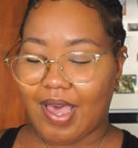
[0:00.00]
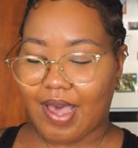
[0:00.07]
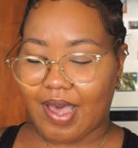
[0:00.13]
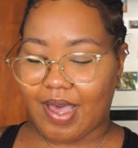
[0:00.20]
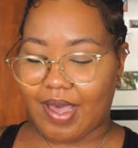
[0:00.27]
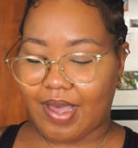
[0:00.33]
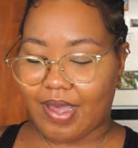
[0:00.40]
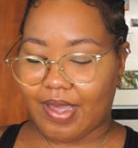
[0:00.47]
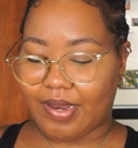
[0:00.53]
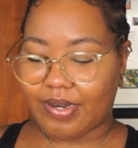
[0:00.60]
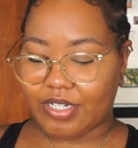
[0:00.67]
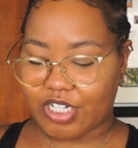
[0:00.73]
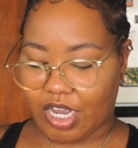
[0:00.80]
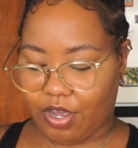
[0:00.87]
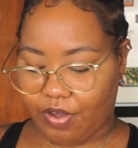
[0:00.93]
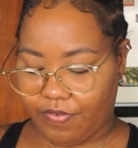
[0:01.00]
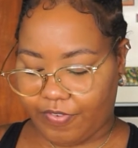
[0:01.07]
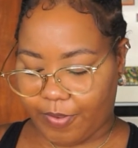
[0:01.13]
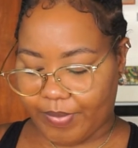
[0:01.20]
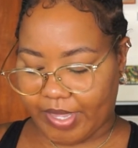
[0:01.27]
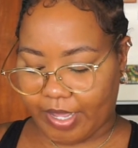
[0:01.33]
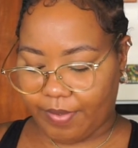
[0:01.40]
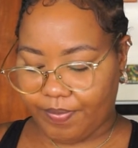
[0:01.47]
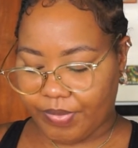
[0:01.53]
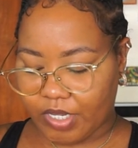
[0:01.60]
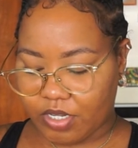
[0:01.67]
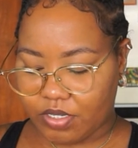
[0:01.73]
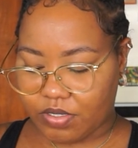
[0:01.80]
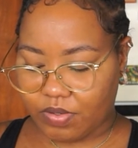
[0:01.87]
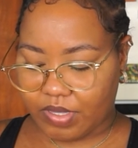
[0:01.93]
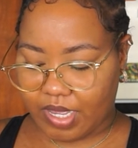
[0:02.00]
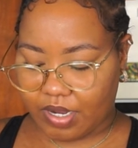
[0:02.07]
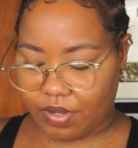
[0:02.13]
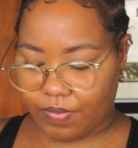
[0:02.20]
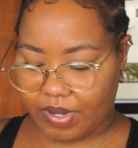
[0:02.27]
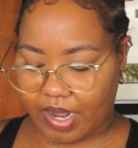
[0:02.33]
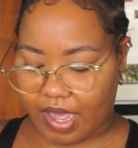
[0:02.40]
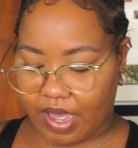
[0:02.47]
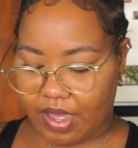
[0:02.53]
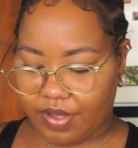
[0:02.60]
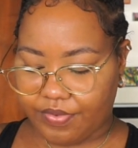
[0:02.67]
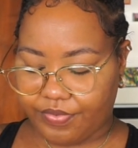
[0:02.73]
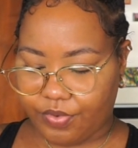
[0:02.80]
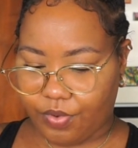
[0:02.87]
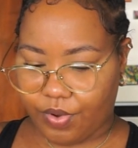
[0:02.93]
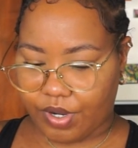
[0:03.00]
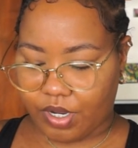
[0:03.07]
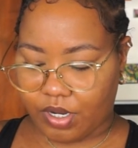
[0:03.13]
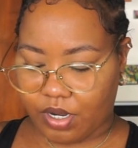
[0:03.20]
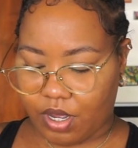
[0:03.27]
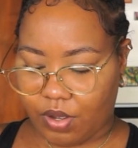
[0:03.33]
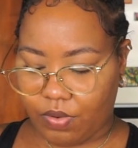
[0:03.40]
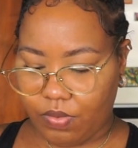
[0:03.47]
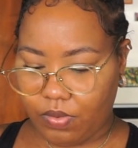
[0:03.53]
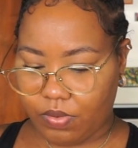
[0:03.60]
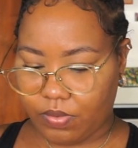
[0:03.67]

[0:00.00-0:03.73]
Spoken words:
and check out from there. So then I would have order now,